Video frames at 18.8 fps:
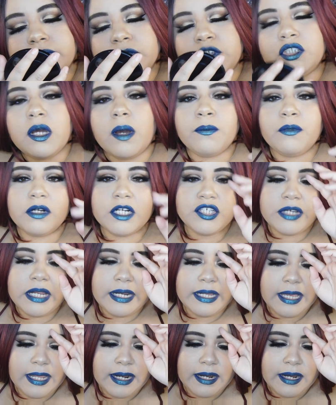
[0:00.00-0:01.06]
So I'm gonna try
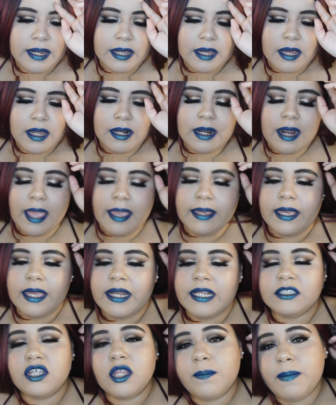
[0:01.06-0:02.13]
to get it like it
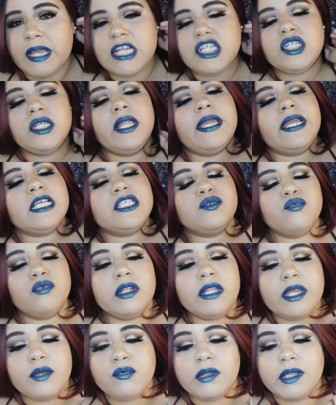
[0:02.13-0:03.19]
is on the packaging, like it's
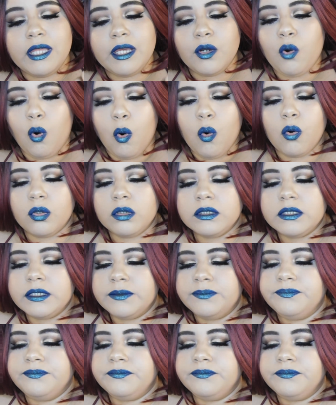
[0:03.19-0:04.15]
really really gold